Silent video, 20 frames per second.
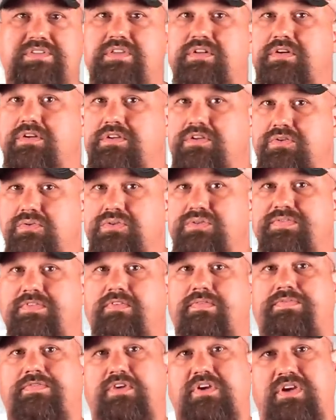that are
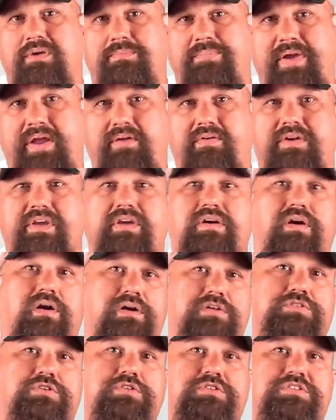useful for comparing
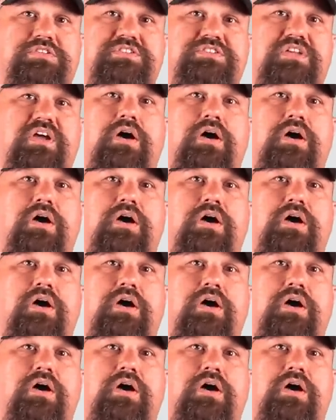cartridges